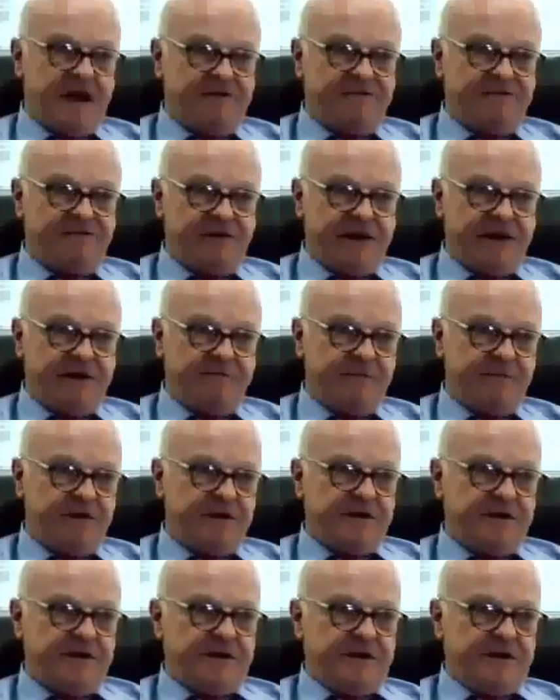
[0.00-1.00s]
airframe
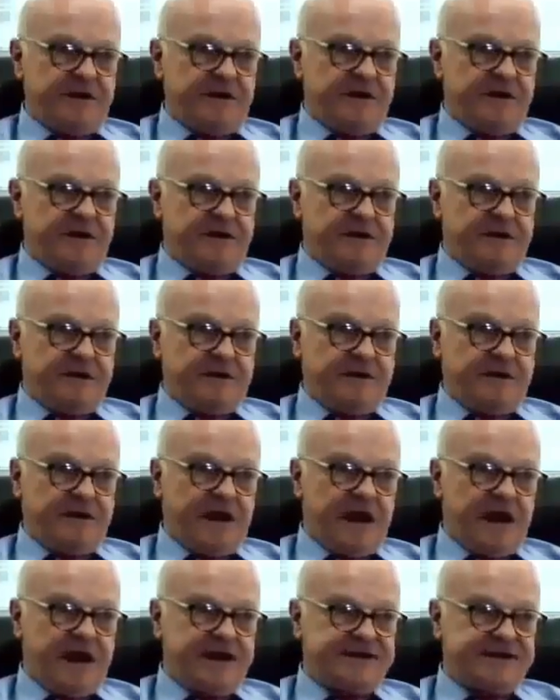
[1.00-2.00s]
uh,
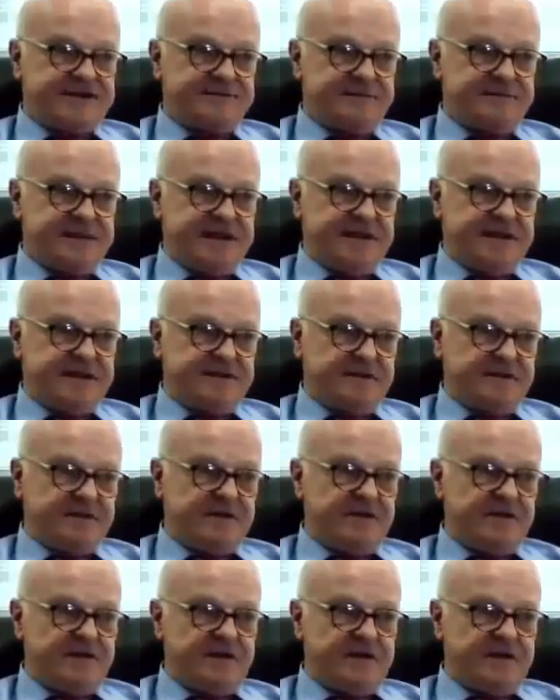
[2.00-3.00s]
has been
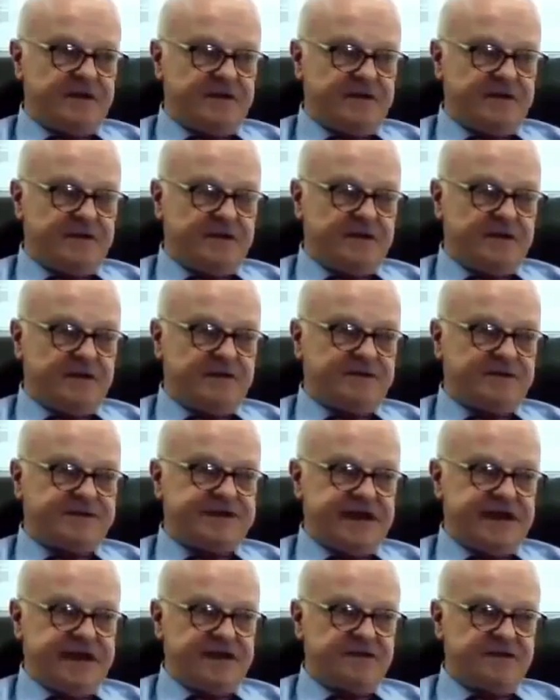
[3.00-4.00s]
uh,
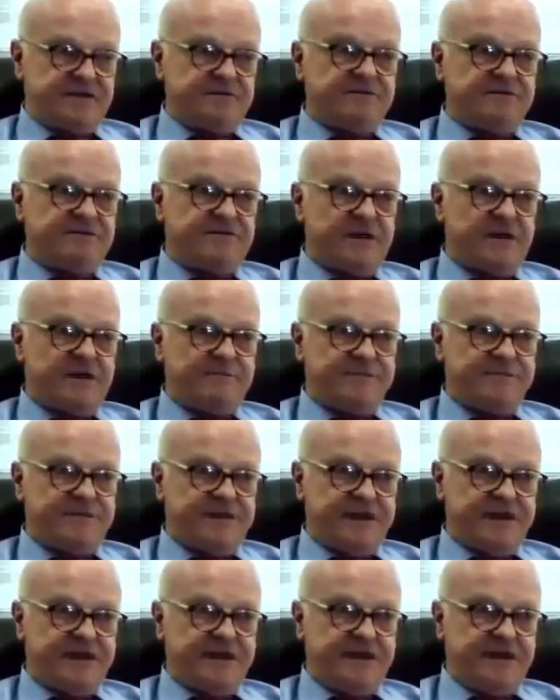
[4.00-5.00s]
taken from
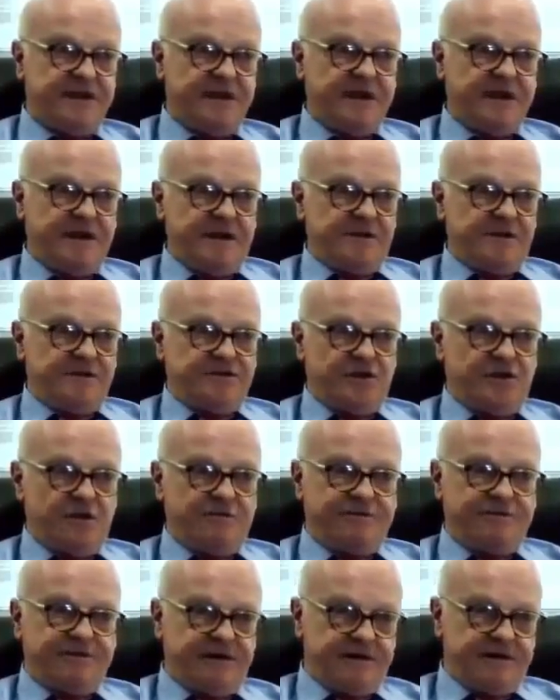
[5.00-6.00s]
the
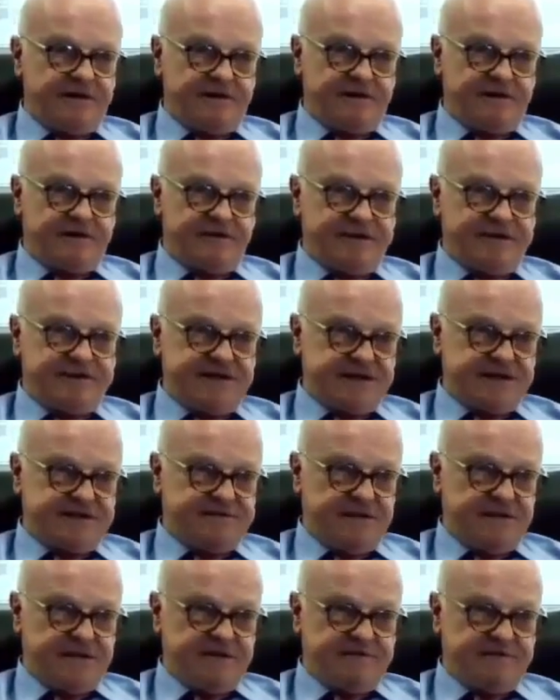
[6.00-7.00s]
Dauphin
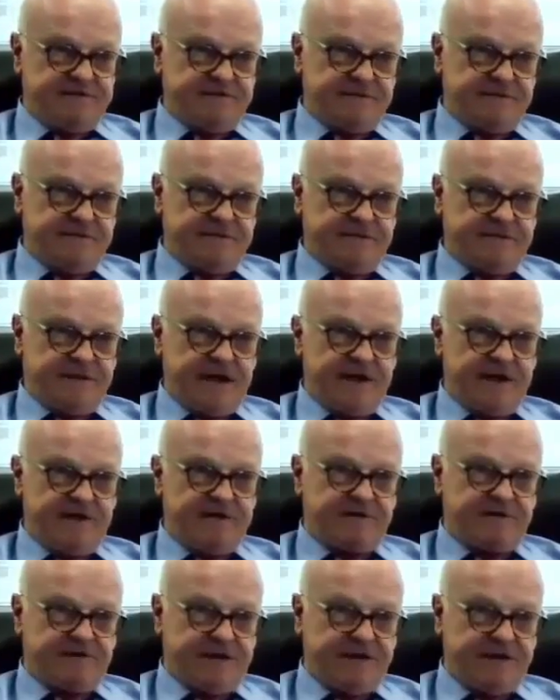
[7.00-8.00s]
365 uh,
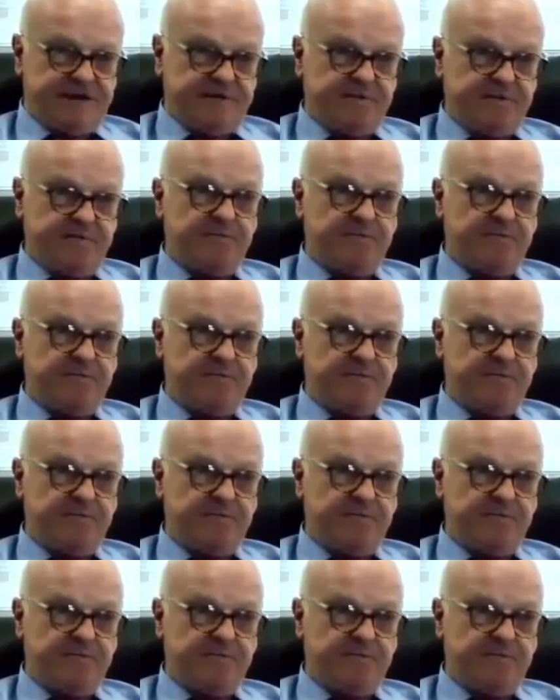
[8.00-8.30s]
N3,